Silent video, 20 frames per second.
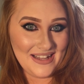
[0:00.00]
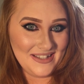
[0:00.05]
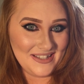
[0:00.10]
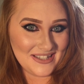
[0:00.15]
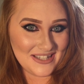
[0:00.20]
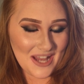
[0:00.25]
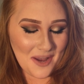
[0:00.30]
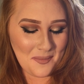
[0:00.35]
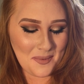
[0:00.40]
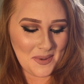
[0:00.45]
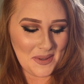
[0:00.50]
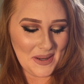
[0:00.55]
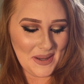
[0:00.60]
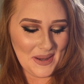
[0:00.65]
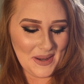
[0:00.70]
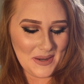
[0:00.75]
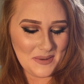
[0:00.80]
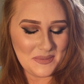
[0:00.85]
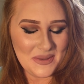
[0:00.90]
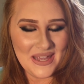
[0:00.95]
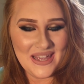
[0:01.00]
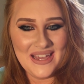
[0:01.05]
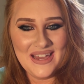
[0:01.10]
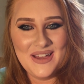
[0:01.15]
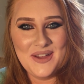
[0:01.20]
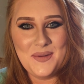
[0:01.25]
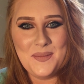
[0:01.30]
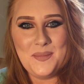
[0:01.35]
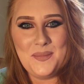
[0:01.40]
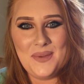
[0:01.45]
and step it up.
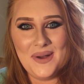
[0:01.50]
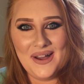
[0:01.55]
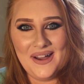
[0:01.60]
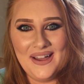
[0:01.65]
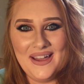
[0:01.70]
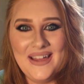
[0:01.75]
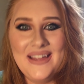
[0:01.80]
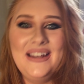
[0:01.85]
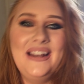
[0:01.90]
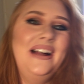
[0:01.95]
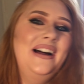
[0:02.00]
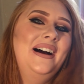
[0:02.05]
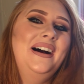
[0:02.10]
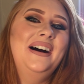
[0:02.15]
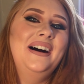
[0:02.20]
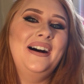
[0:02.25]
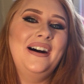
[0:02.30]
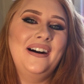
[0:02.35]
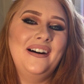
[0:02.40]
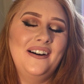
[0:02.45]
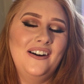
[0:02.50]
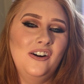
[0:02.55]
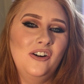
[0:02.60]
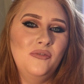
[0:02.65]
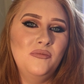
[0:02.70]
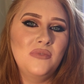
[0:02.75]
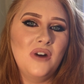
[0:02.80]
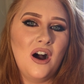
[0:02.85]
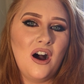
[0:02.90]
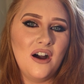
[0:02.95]
But
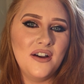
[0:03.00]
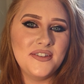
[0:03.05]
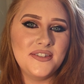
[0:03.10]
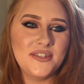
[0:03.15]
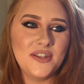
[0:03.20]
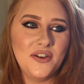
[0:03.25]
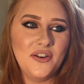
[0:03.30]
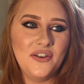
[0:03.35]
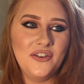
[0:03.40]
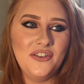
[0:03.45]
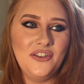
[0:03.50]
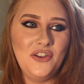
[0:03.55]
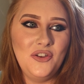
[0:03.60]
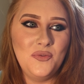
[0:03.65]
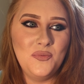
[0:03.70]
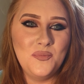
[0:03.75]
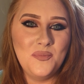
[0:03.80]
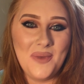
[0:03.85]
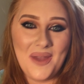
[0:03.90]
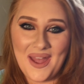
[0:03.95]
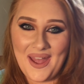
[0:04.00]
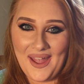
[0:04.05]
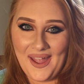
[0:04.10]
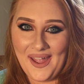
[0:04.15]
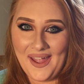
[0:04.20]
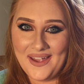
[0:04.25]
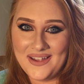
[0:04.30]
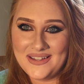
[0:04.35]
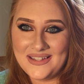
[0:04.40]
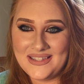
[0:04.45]
um, also you
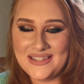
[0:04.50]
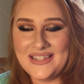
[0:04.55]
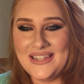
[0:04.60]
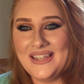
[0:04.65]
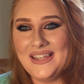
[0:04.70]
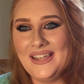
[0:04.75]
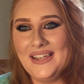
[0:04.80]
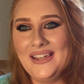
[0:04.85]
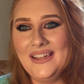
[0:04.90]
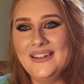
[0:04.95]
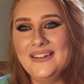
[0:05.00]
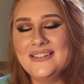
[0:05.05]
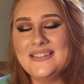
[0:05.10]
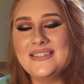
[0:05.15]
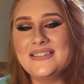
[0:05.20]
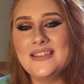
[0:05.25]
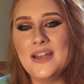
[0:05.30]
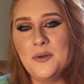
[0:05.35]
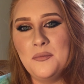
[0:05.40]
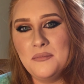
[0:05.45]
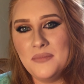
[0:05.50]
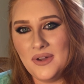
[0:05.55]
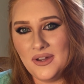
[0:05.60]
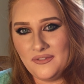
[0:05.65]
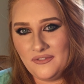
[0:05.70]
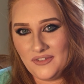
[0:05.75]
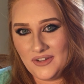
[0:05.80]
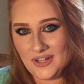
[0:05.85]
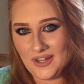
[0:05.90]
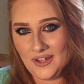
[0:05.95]
may see some
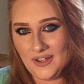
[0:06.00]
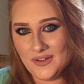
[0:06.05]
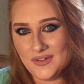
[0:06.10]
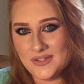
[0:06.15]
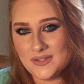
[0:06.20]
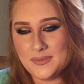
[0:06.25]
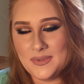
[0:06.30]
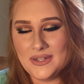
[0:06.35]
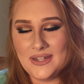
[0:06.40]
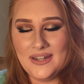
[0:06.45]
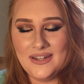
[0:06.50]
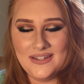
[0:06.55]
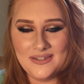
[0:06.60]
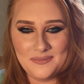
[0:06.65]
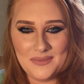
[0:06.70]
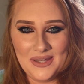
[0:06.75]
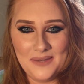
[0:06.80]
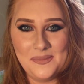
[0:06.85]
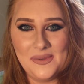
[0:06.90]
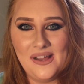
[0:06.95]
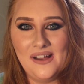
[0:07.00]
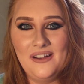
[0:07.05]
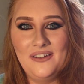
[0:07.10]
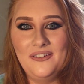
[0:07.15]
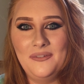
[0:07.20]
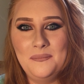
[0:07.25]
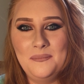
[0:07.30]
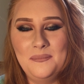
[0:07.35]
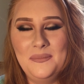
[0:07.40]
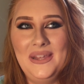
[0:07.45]
mud videos because me and
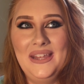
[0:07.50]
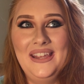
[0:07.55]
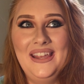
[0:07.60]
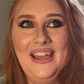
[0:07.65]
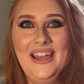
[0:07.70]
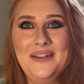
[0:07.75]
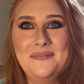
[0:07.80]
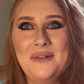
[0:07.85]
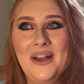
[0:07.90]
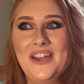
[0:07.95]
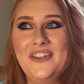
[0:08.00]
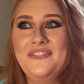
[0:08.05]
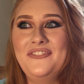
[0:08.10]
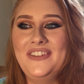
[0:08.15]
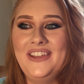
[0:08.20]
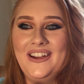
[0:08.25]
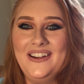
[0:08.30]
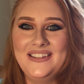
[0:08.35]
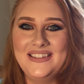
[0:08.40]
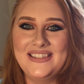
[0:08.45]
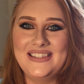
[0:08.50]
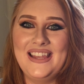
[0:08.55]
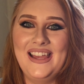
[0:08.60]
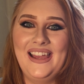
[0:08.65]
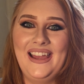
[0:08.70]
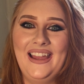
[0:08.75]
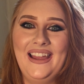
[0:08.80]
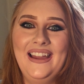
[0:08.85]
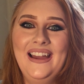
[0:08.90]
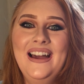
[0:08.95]
my, me and my
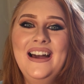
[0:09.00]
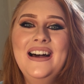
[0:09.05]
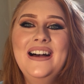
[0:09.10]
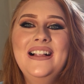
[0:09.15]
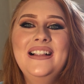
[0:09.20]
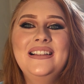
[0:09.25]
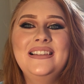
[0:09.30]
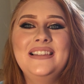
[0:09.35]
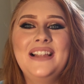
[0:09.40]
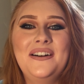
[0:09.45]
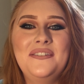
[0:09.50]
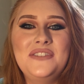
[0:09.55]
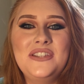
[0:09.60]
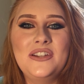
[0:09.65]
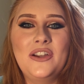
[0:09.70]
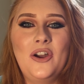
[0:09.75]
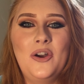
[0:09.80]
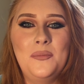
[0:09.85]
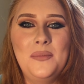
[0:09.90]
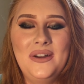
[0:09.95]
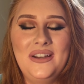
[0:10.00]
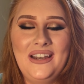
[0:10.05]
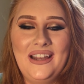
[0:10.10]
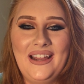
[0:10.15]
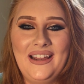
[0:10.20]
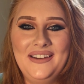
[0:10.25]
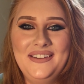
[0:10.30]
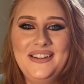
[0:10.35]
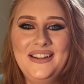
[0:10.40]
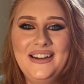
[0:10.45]
fiance love to go
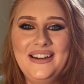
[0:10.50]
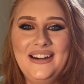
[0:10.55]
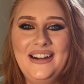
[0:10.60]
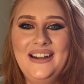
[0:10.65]
mudding.